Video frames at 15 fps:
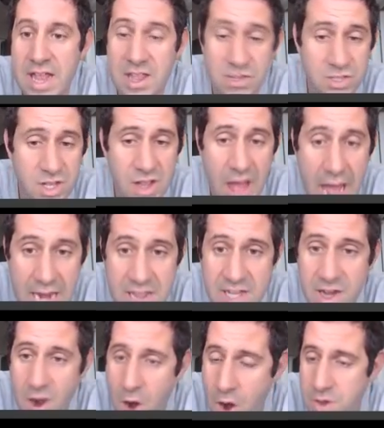And there's a lot
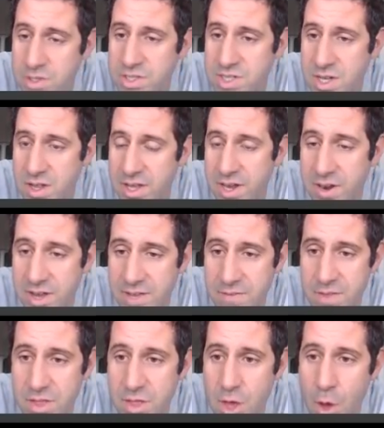of the car still here,
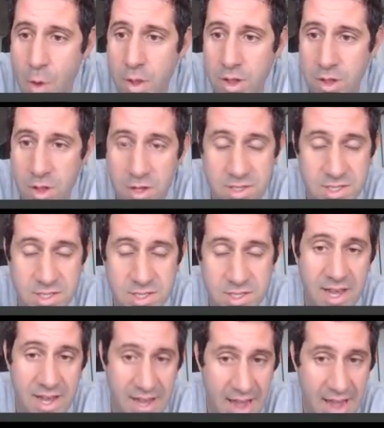even though it looks like,